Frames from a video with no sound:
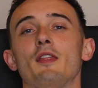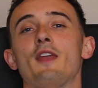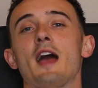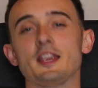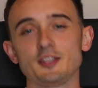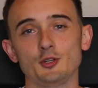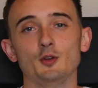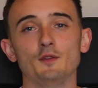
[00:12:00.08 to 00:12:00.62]

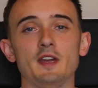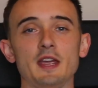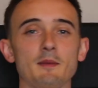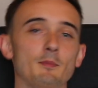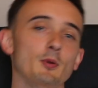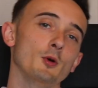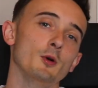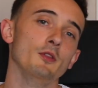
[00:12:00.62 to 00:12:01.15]
that's another
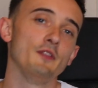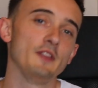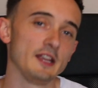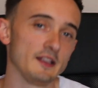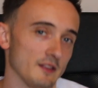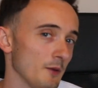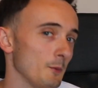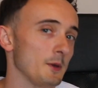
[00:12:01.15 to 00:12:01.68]
important
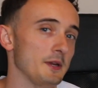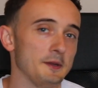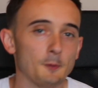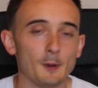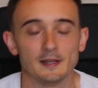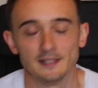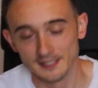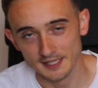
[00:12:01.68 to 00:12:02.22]
thing that we
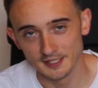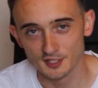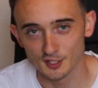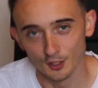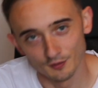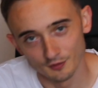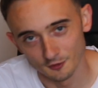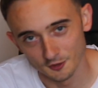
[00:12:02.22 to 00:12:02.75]
quickly need to
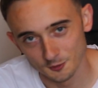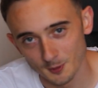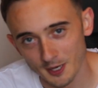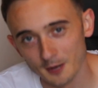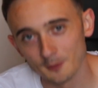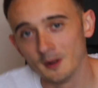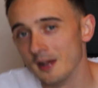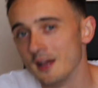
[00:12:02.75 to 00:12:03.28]
cover as
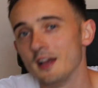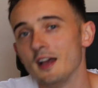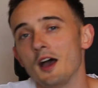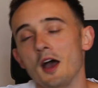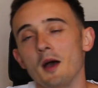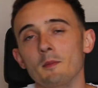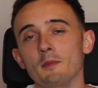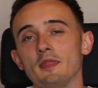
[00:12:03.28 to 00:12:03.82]
well.
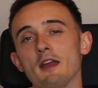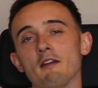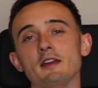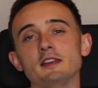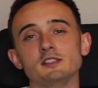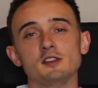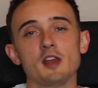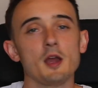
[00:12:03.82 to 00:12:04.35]
There
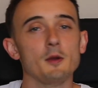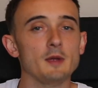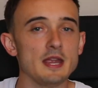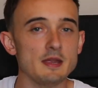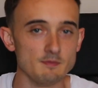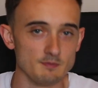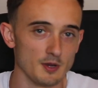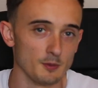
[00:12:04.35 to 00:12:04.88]
is no
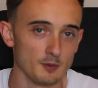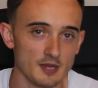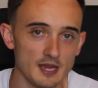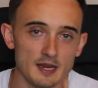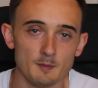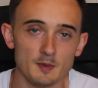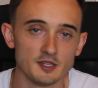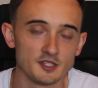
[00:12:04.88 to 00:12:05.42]
inbuilt
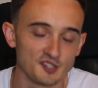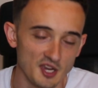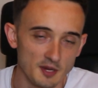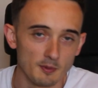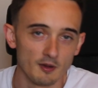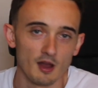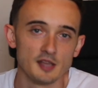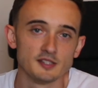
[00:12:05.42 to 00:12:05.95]
image
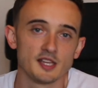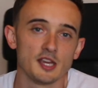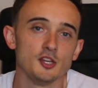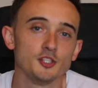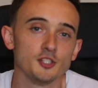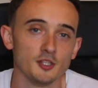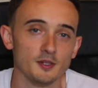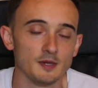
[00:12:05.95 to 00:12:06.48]

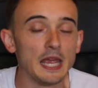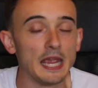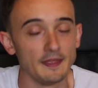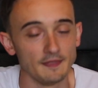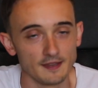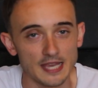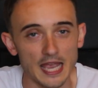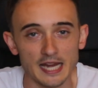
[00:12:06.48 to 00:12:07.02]
stabilization
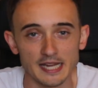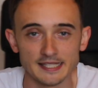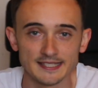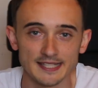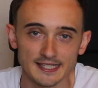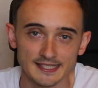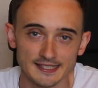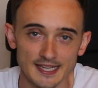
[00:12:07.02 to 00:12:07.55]
in the Canon
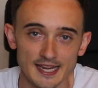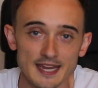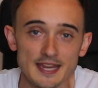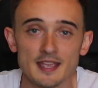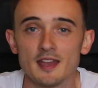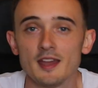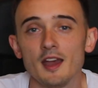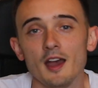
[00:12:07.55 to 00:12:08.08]

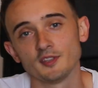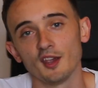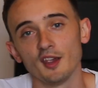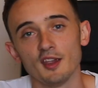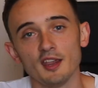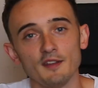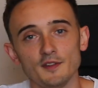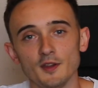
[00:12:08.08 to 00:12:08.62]
6D, so
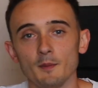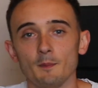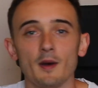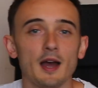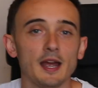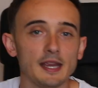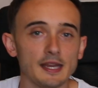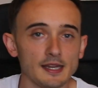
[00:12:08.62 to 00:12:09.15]
if you're
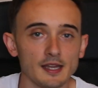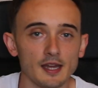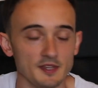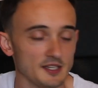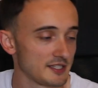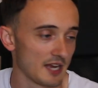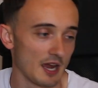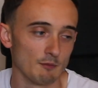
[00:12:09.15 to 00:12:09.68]
buying
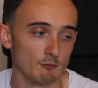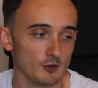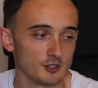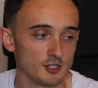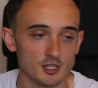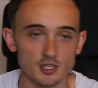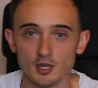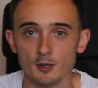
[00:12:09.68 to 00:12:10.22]
this camera
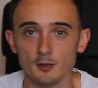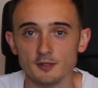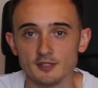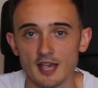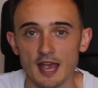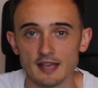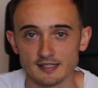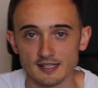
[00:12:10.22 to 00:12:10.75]
to
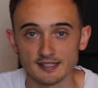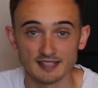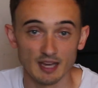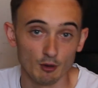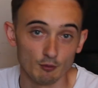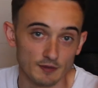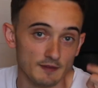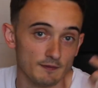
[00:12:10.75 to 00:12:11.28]
use as a
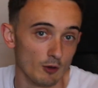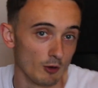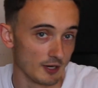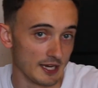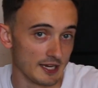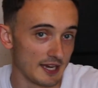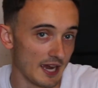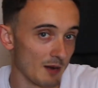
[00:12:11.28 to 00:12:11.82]
selfie
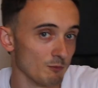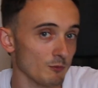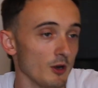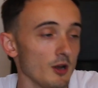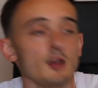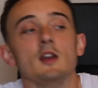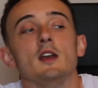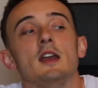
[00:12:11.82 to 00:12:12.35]
vlogging
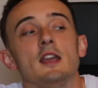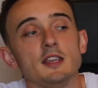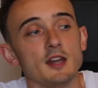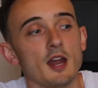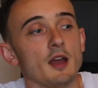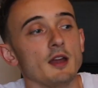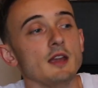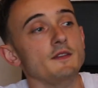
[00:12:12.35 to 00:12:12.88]
camera,
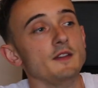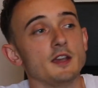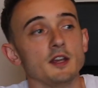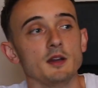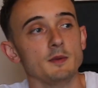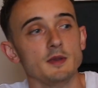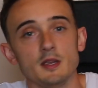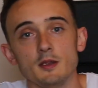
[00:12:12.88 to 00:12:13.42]
if you're
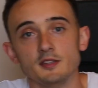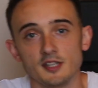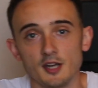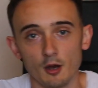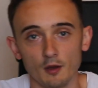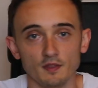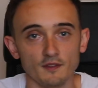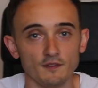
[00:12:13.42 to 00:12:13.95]
going to be using
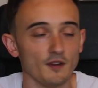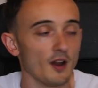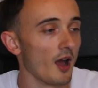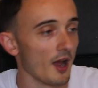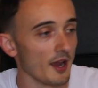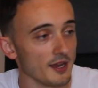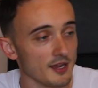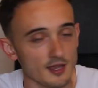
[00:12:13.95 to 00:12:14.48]
it on the
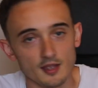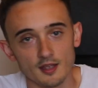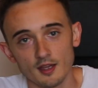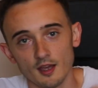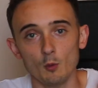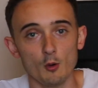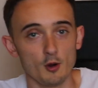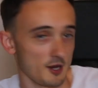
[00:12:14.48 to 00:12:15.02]
fly,
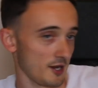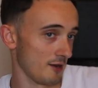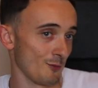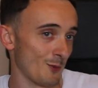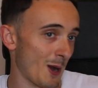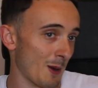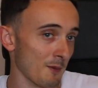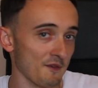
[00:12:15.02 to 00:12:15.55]
walking
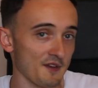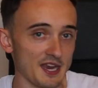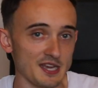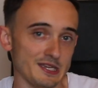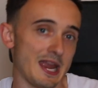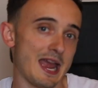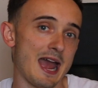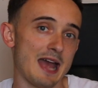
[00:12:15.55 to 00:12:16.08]
around with it
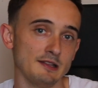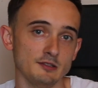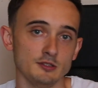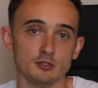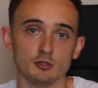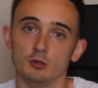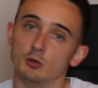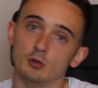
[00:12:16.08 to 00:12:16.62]
in your
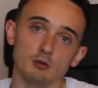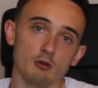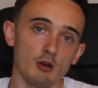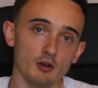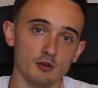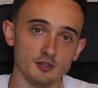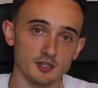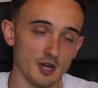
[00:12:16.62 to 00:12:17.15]
hands, or
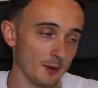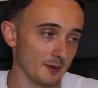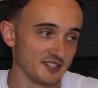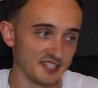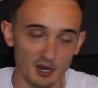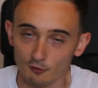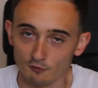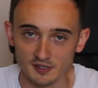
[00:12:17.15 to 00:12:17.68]
on a
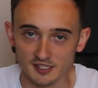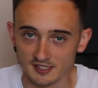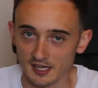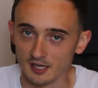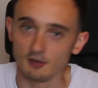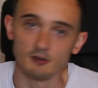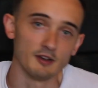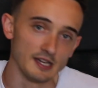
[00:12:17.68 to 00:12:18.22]
selfie
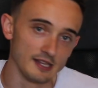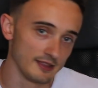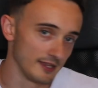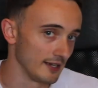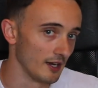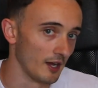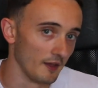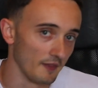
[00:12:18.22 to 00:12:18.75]
stick or
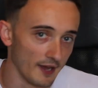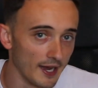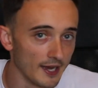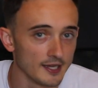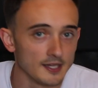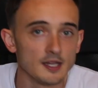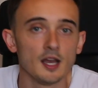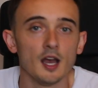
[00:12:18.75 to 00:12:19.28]
anything like
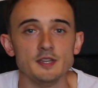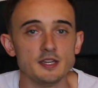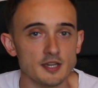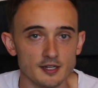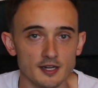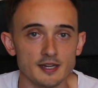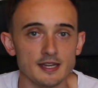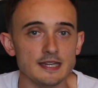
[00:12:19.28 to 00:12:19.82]
that, you're
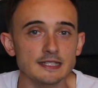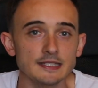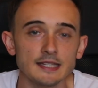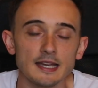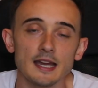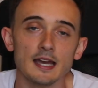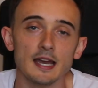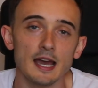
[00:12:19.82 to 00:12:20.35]
going to
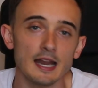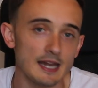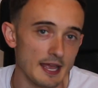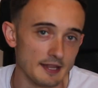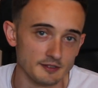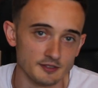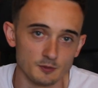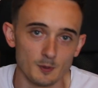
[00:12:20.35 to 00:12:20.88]
need a
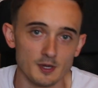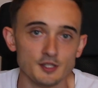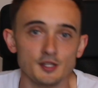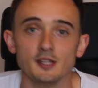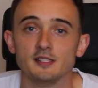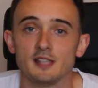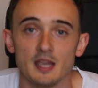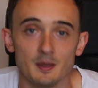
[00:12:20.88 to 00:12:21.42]
lens which
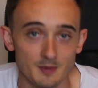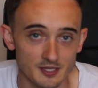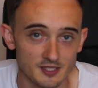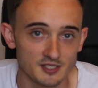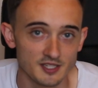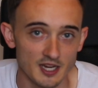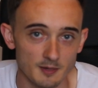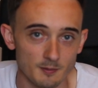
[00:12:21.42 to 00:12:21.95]
is image
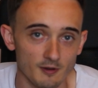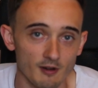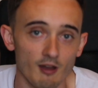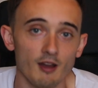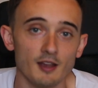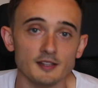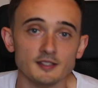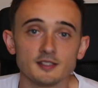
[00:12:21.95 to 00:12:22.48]

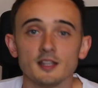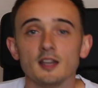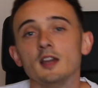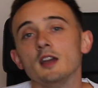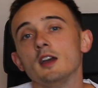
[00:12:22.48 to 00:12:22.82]
stabilized